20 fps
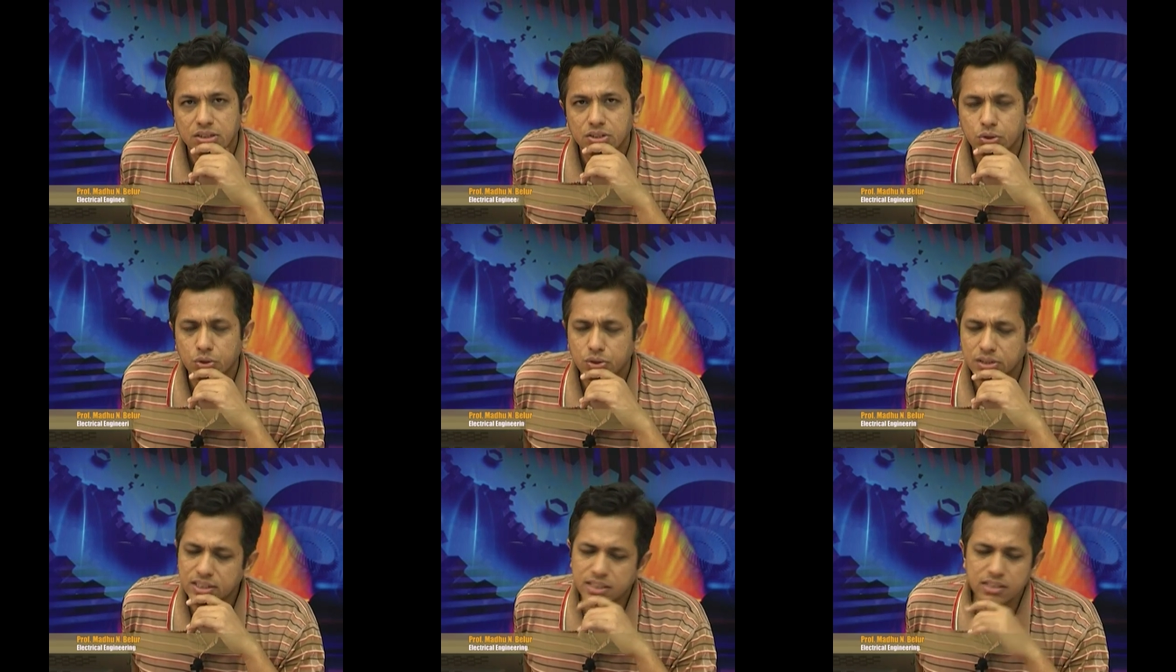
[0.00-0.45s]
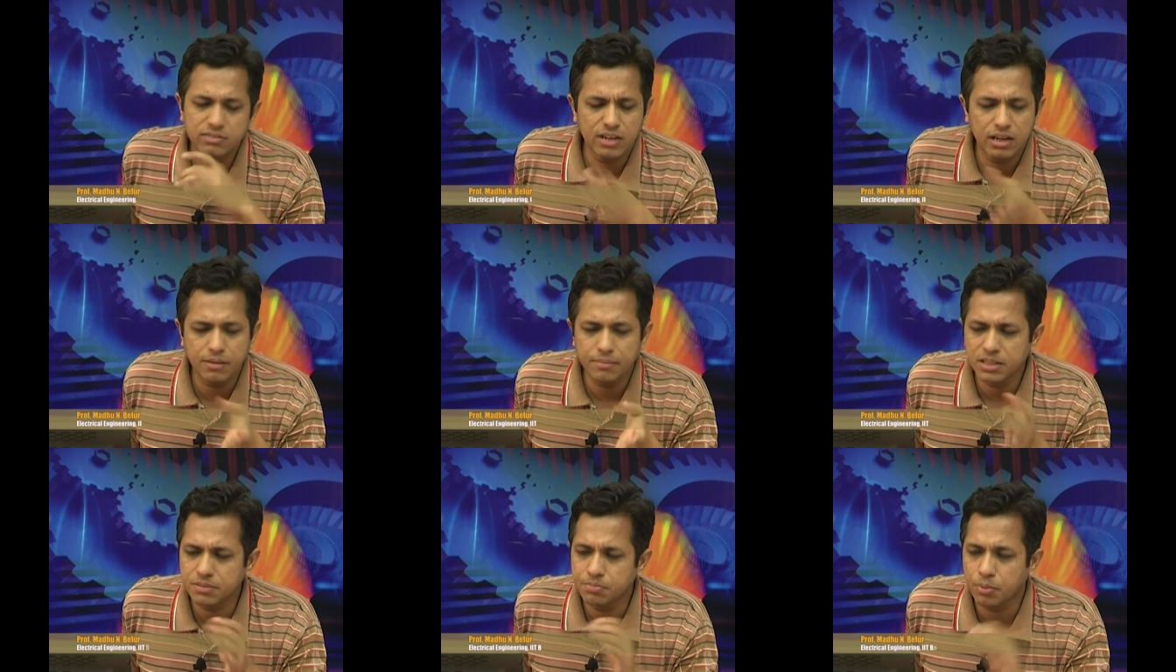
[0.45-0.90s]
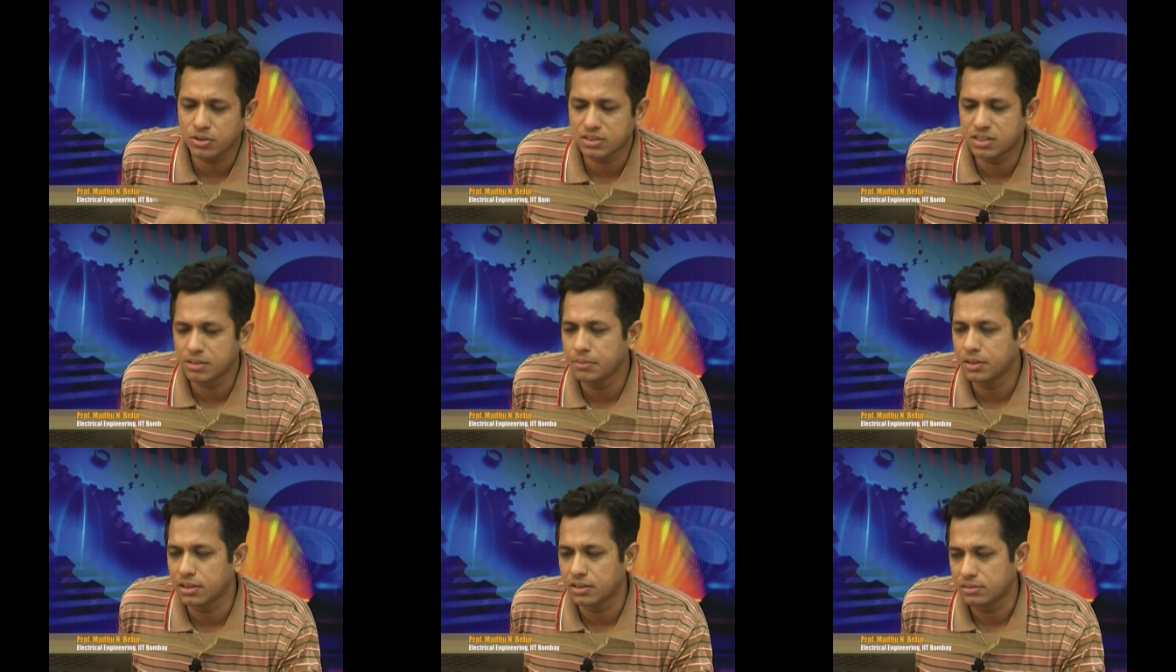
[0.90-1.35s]
So, this is very much
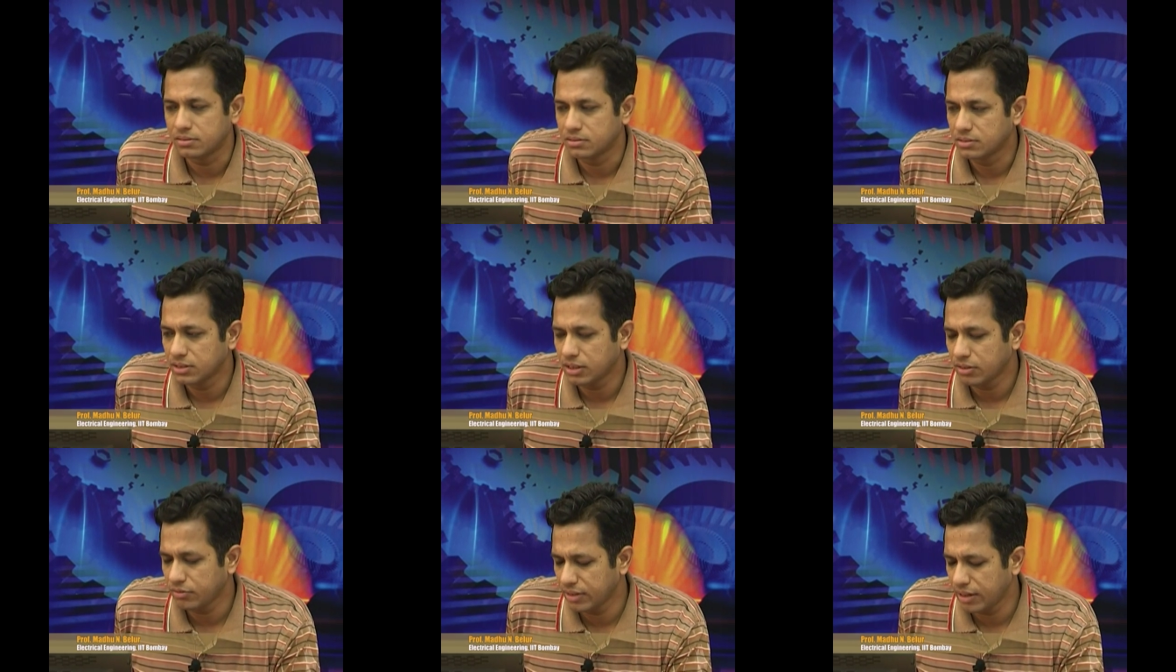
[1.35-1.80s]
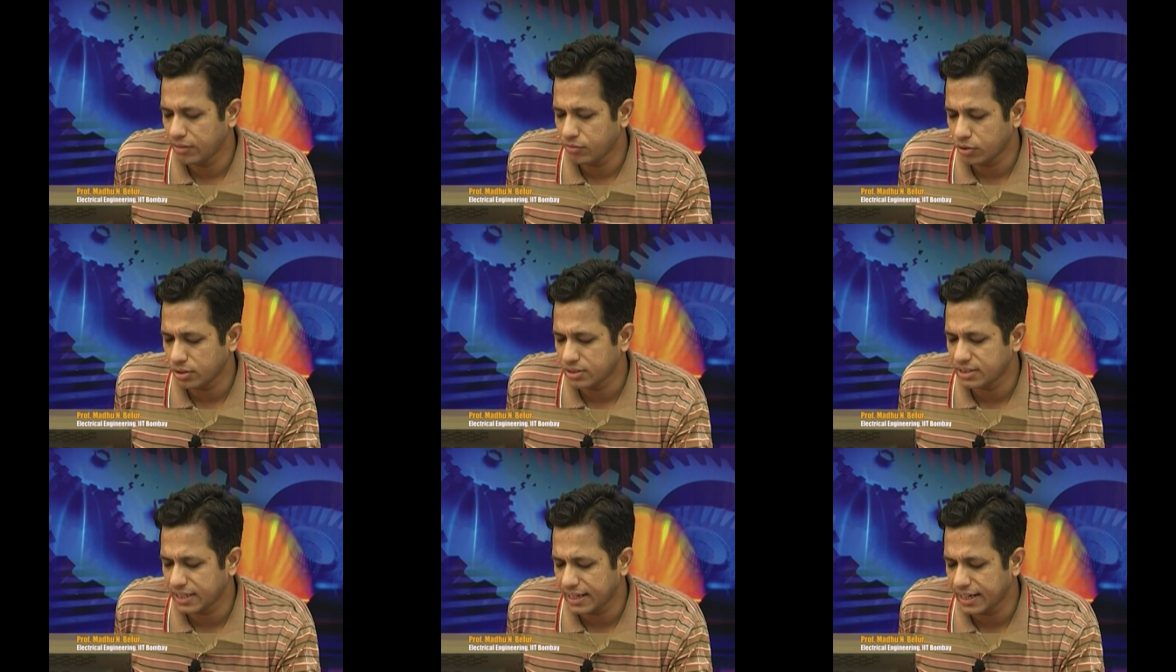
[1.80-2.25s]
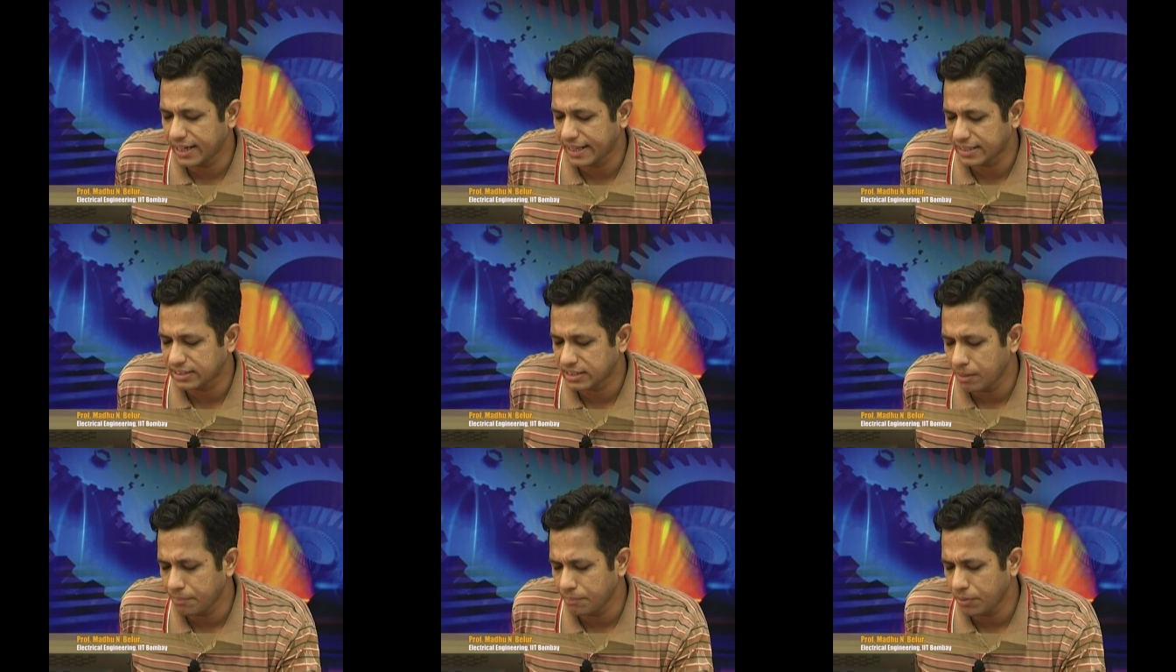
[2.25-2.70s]
possible. Yeah, we have not seen an
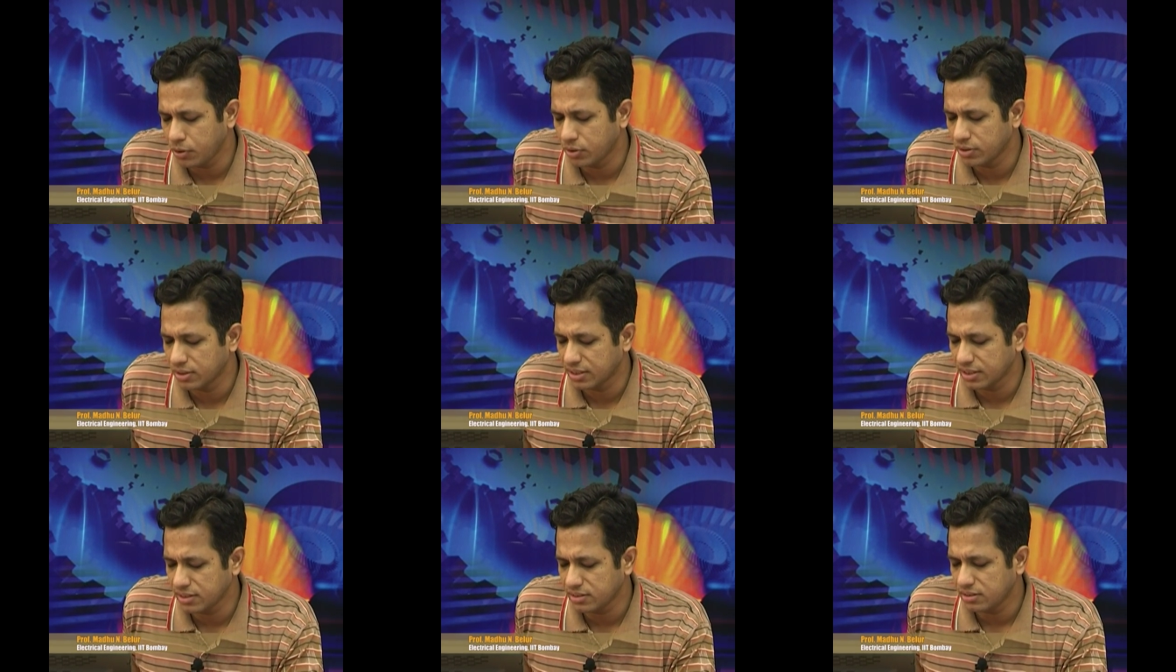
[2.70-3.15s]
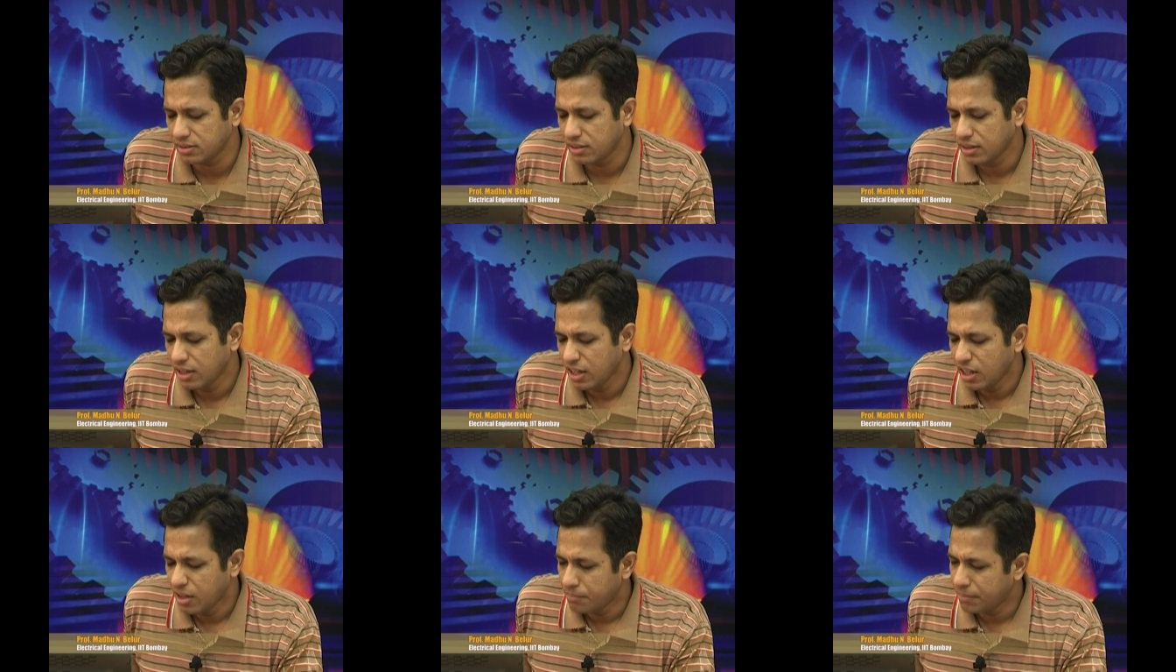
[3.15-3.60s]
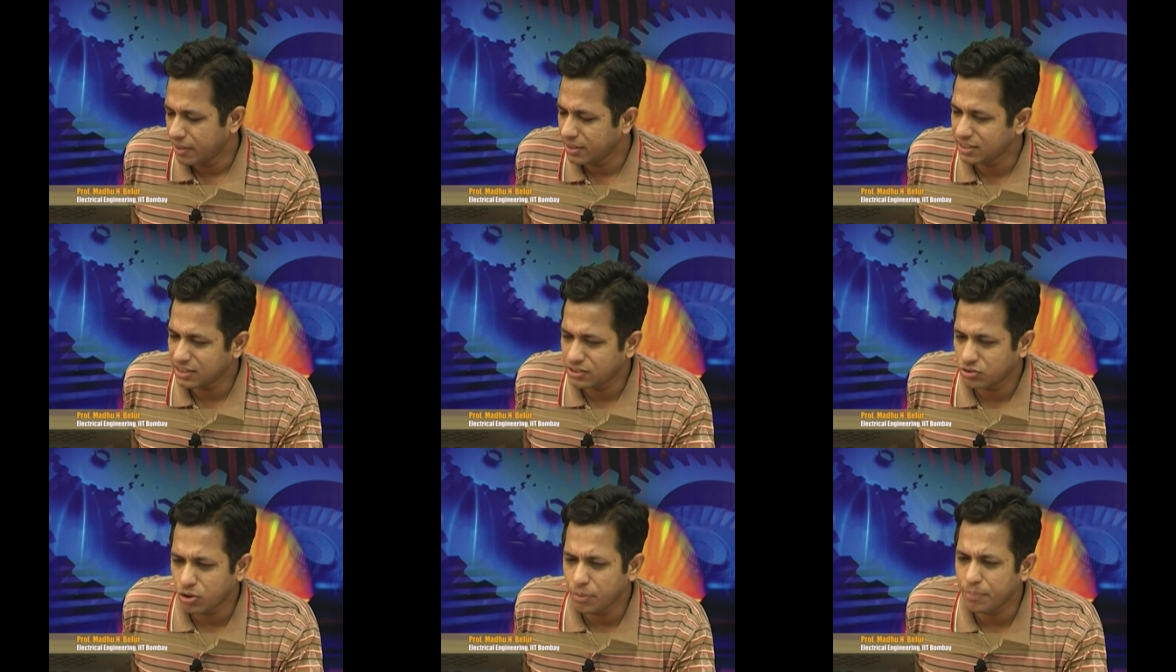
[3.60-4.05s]
example on this, but
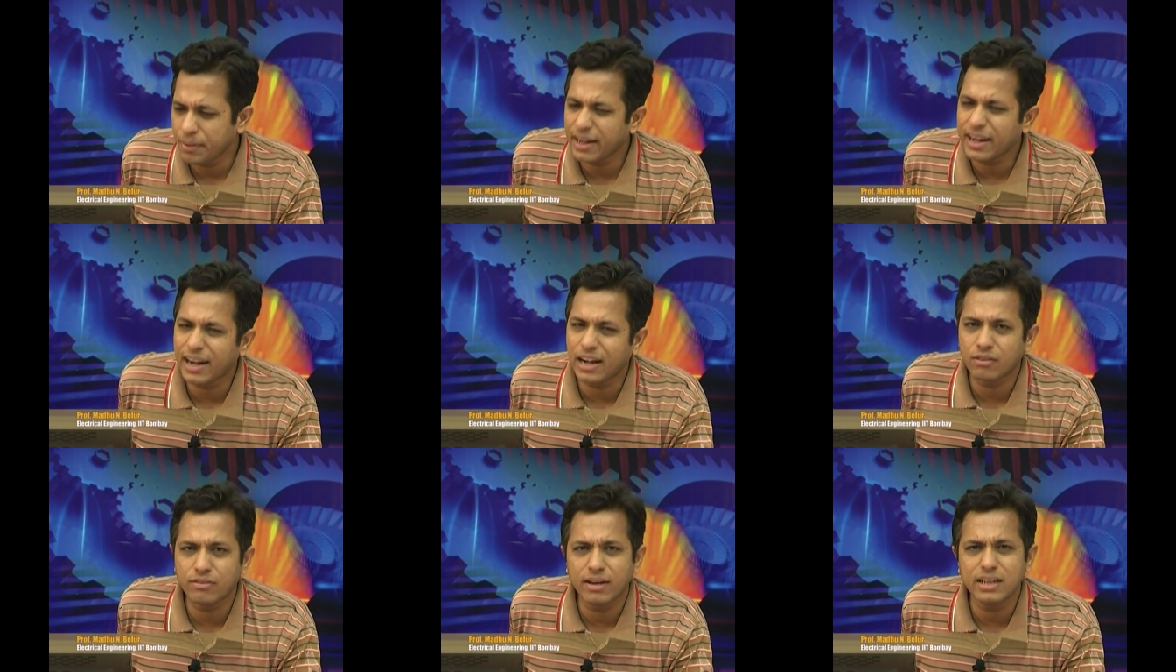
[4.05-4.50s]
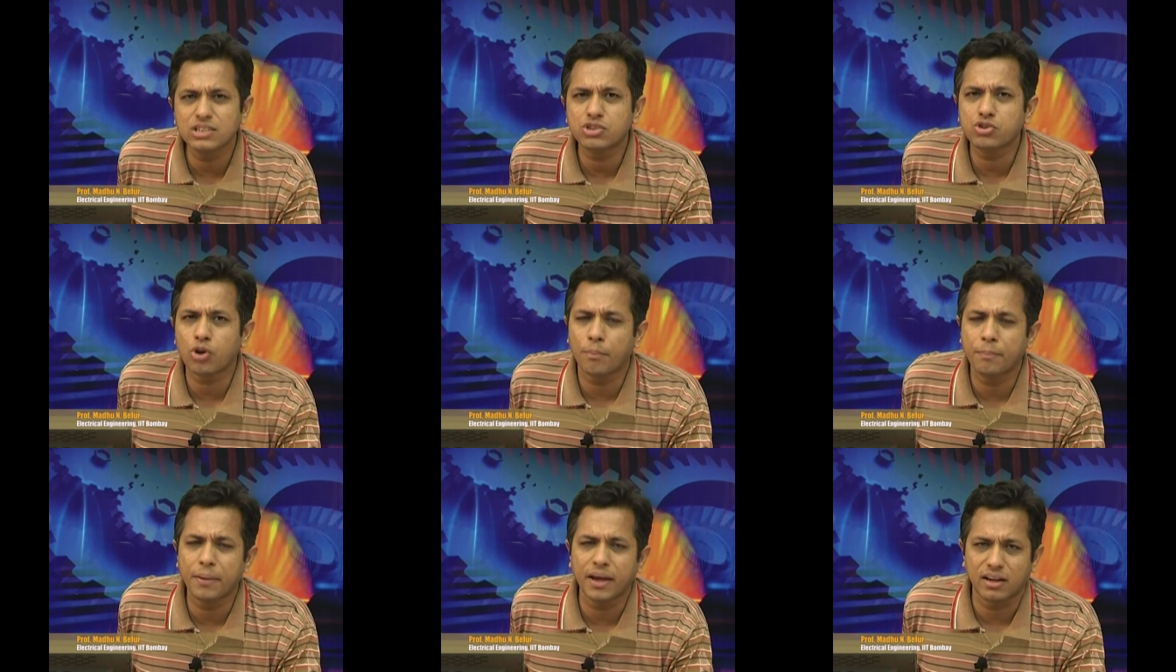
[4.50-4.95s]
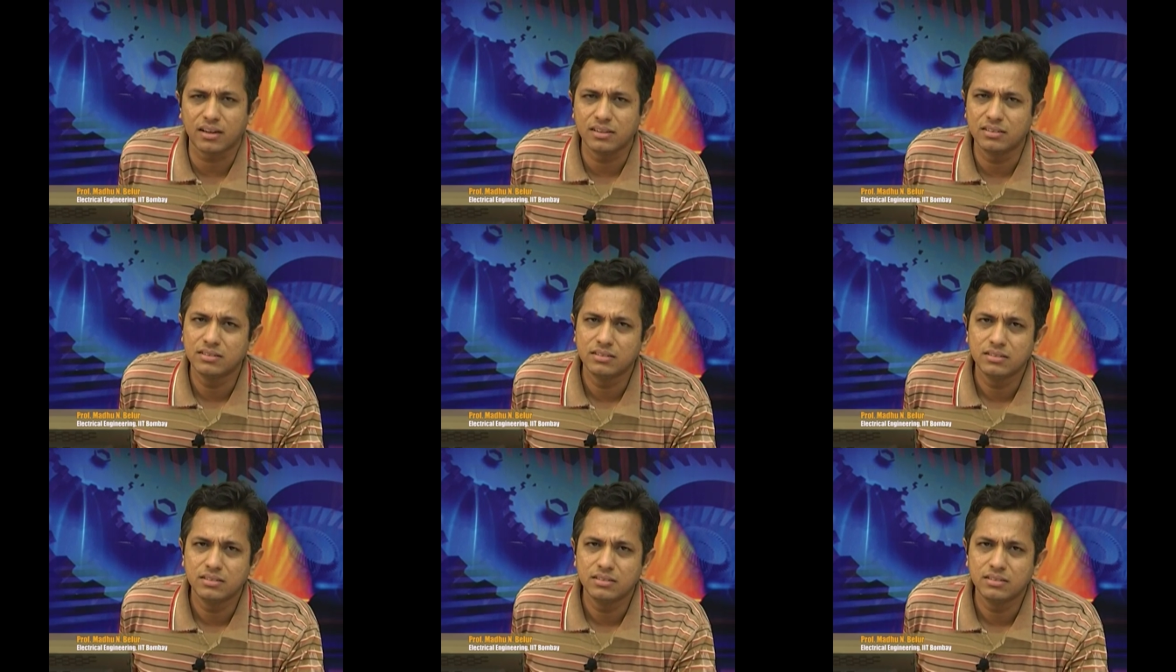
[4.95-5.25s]
this would be an advanced topic.